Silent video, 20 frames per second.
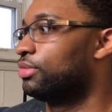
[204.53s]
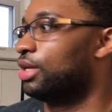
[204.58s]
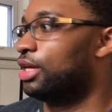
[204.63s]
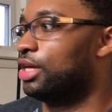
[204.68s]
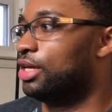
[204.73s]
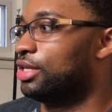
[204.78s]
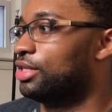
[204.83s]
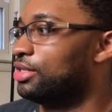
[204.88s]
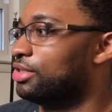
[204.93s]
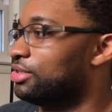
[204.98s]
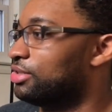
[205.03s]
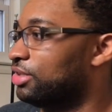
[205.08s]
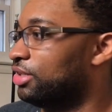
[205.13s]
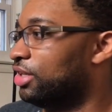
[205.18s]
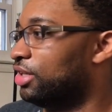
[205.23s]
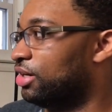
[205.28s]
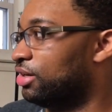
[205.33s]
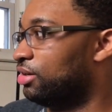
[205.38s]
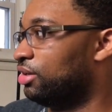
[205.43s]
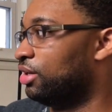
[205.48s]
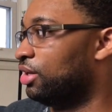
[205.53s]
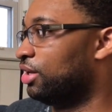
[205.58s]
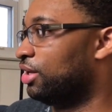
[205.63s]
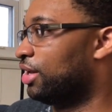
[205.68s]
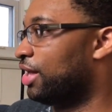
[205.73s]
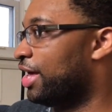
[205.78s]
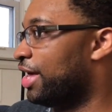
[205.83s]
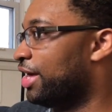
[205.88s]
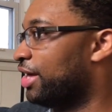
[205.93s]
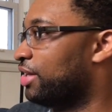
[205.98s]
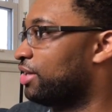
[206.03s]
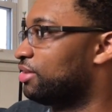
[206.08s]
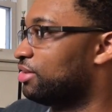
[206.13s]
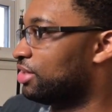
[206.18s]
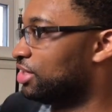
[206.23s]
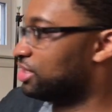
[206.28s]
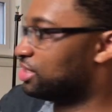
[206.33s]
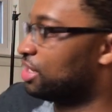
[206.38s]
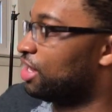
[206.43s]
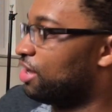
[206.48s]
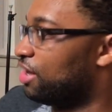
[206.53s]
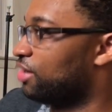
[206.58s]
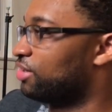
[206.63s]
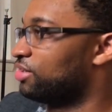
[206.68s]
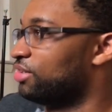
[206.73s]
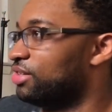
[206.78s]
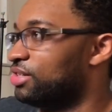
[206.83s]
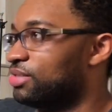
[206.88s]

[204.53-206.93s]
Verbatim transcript: it's literally like this character